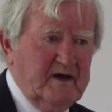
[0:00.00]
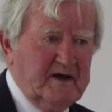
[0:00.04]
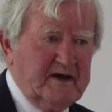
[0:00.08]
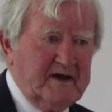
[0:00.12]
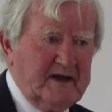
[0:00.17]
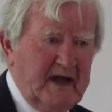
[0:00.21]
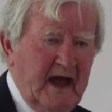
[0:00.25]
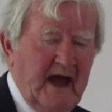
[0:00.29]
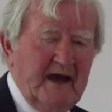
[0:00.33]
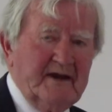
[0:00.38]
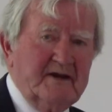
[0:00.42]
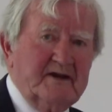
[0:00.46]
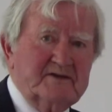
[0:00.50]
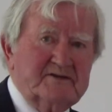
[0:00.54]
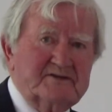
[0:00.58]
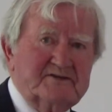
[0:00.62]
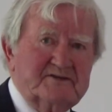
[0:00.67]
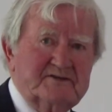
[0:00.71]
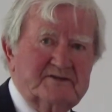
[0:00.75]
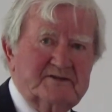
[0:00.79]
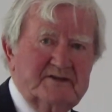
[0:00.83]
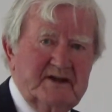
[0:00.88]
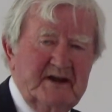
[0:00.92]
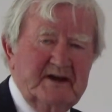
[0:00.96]
Canon
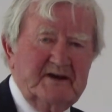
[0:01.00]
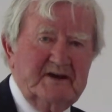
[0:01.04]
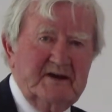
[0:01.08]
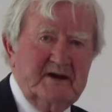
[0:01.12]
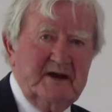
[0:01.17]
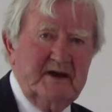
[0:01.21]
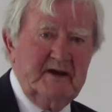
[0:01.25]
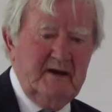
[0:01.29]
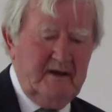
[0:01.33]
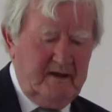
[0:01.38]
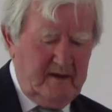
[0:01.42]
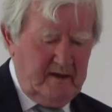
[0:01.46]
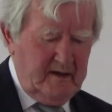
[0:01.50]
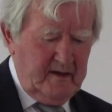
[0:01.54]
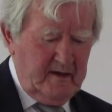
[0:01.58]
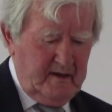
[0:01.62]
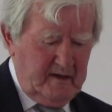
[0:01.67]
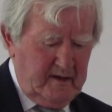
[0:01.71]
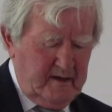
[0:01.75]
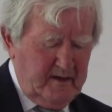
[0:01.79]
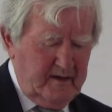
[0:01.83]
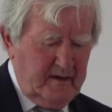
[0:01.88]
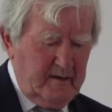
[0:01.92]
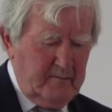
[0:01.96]
Sydney
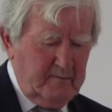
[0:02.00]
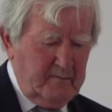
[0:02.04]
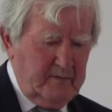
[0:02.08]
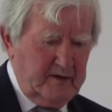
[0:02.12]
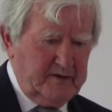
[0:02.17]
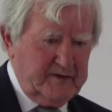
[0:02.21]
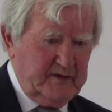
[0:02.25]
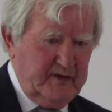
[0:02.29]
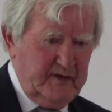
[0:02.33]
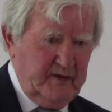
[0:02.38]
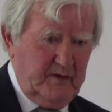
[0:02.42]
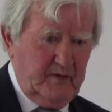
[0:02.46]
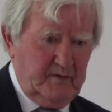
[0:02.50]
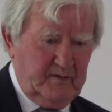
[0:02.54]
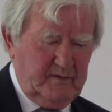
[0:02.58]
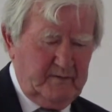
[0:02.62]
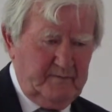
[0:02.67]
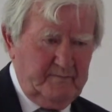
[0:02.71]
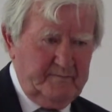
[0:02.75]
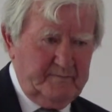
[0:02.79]
MacEwan,